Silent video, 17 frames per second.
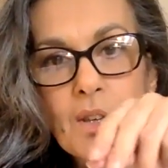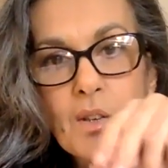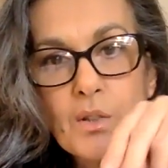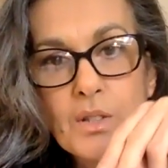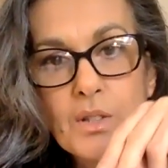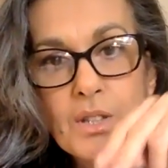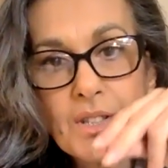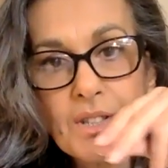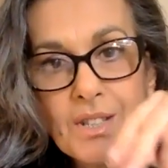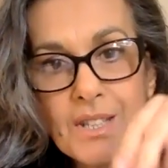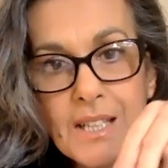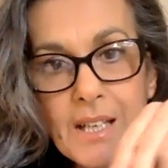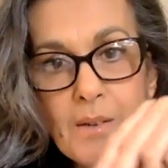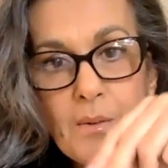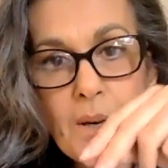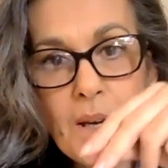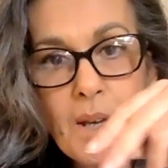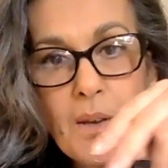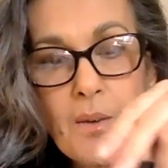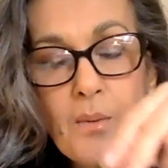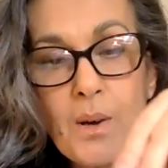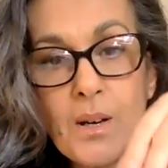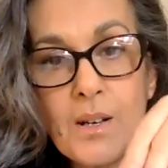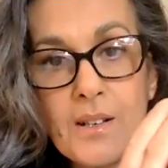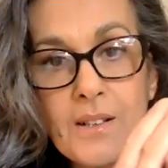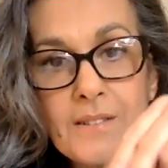or to stay where you
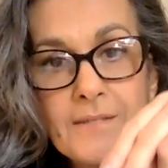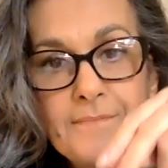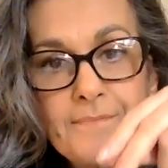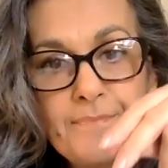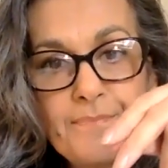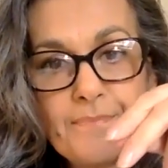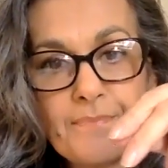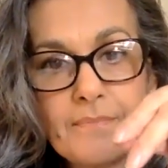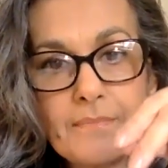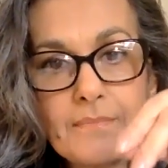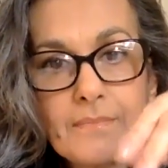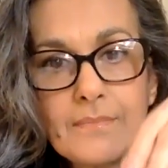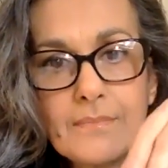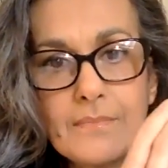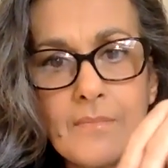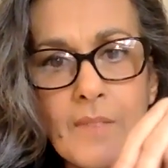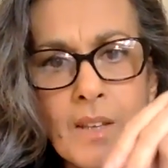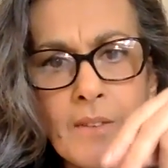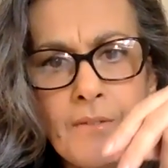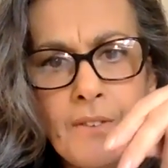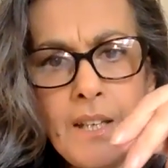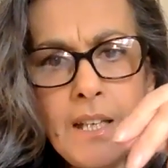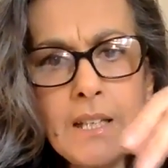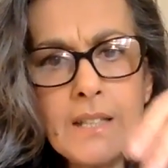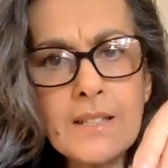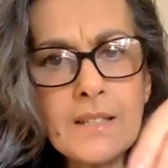are,
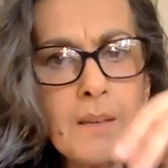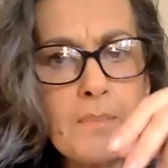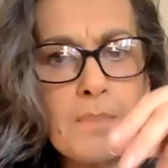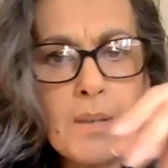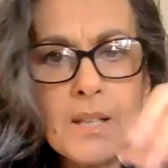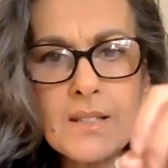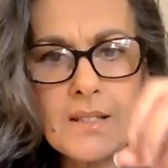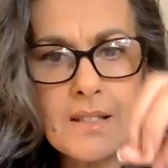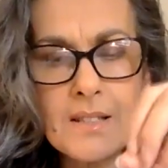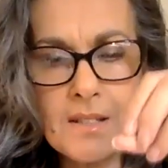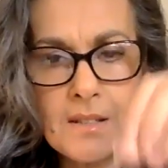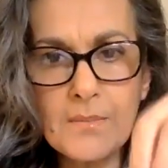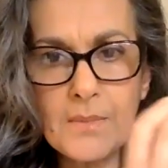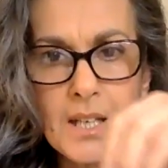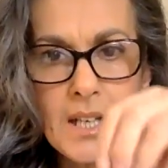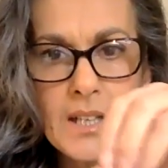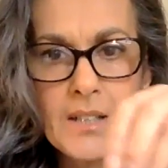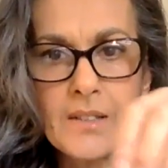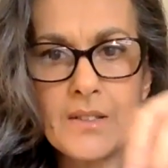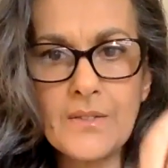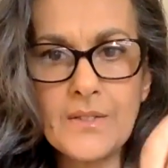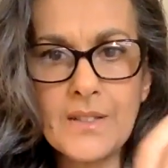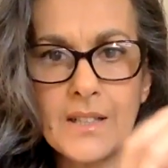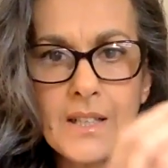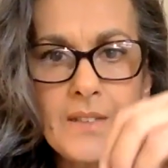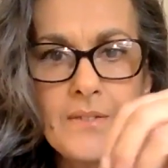feeling safe, because there's some kind of
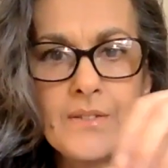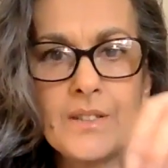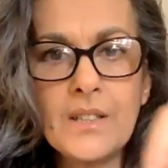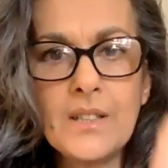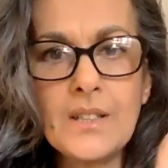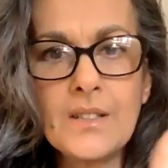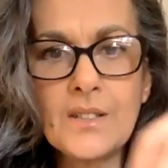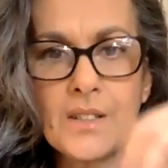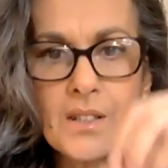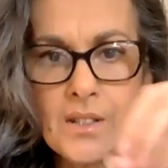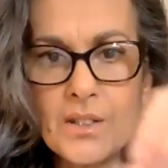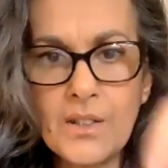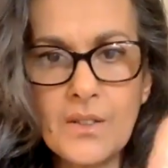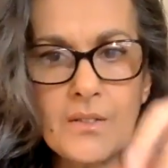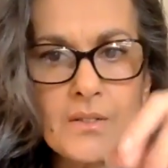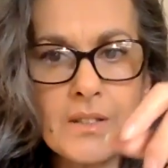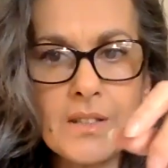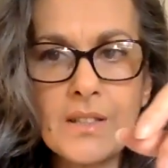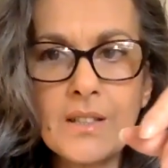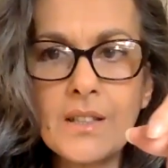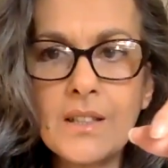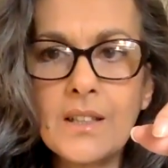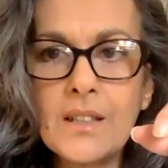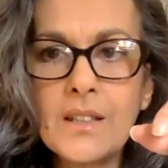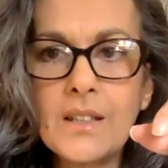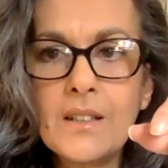safety,
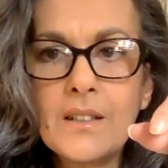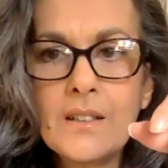security,